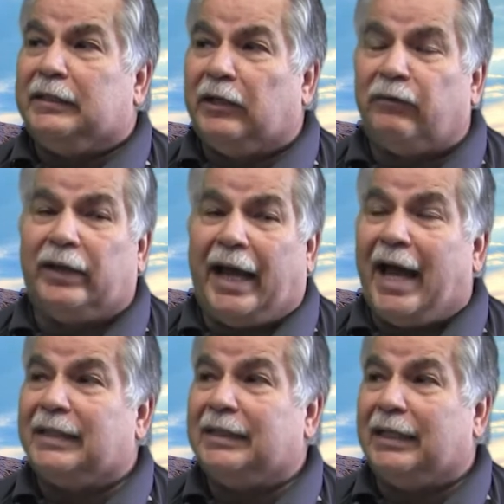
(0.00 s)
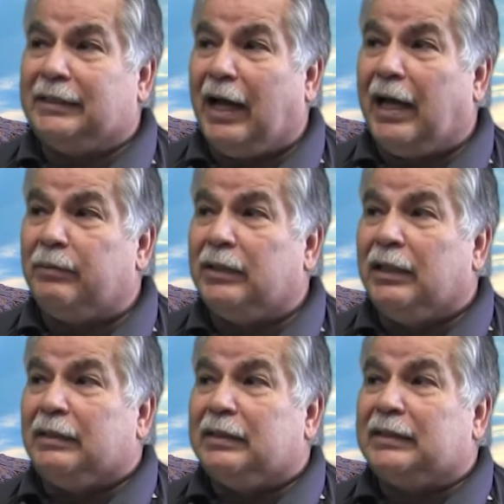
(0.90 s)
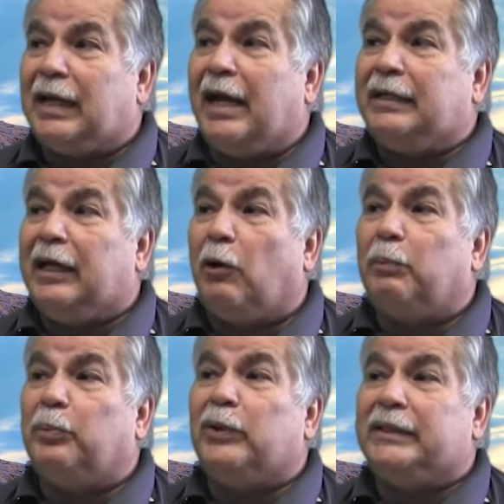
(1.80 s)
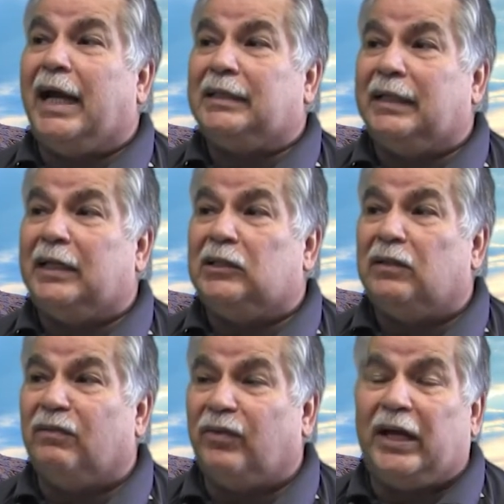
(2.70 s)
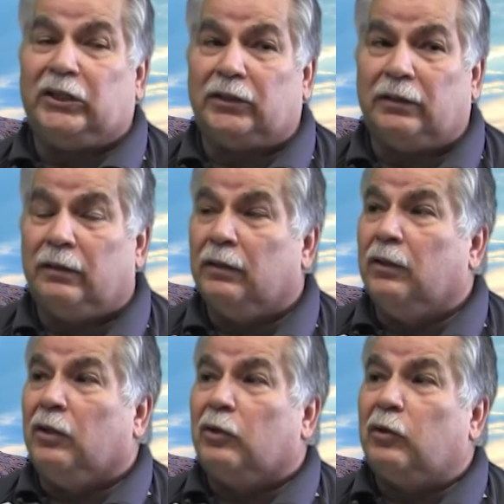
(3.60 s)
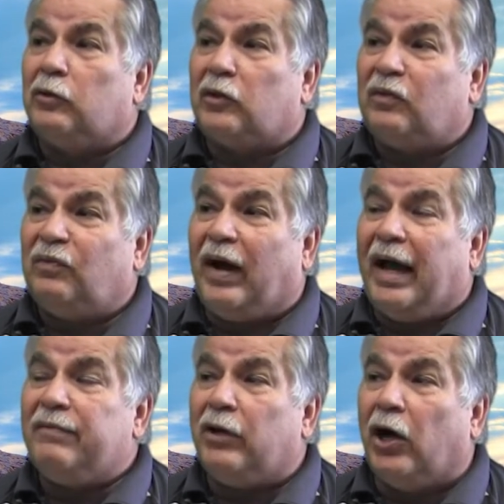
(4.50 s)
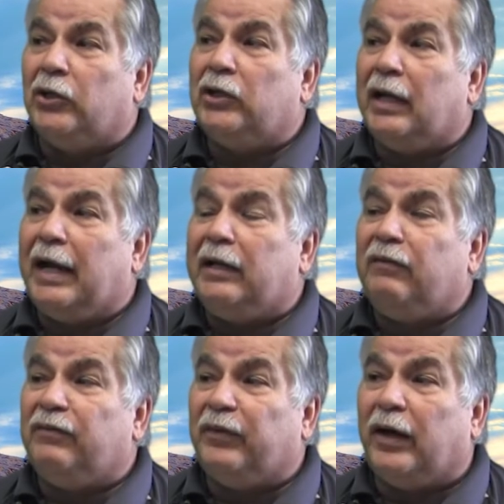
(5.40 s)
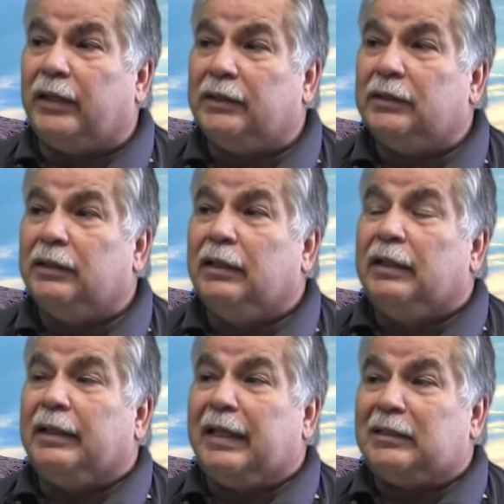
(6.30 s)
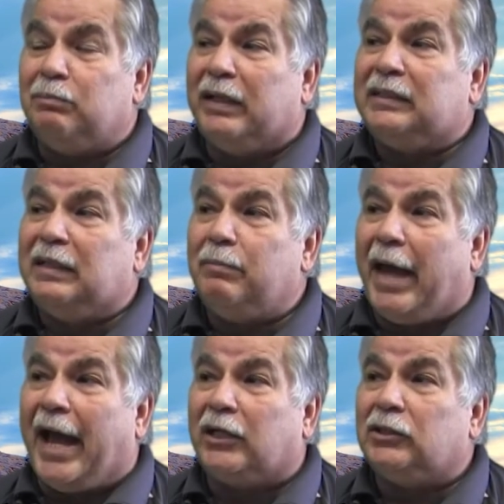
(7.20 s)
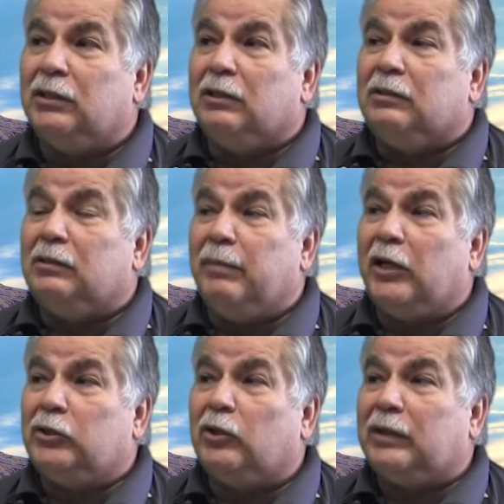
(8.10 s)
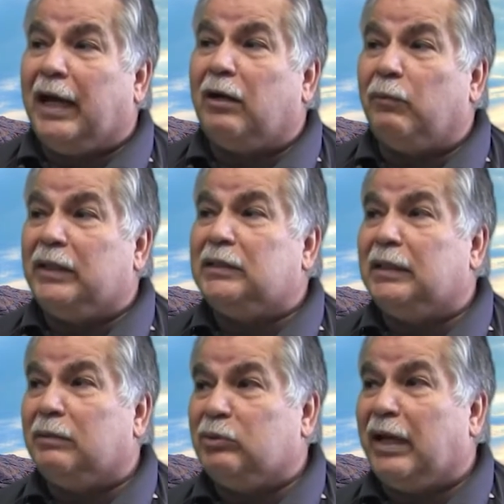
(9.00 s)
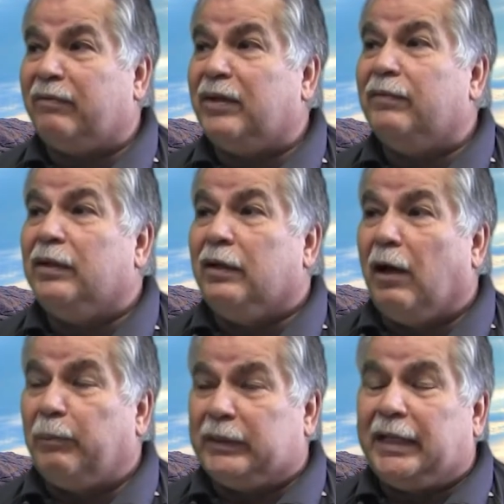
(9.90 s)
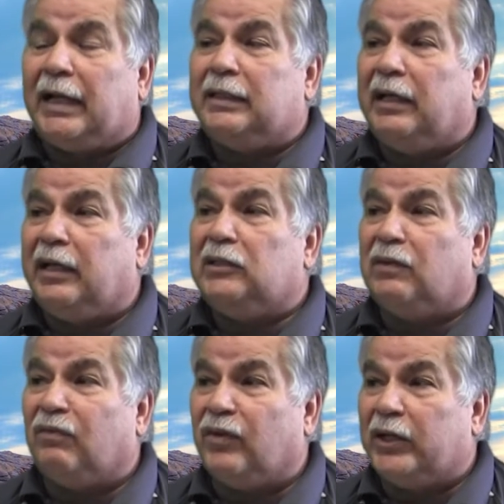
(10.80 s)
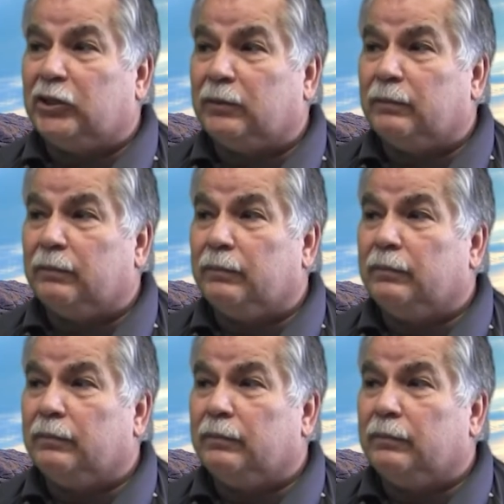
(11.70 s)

in different asset types designed to help protect against inflation. So there's 5 underlying funds that's mixed and matched to make sure it kind of reaches the objective of protecting against inflation.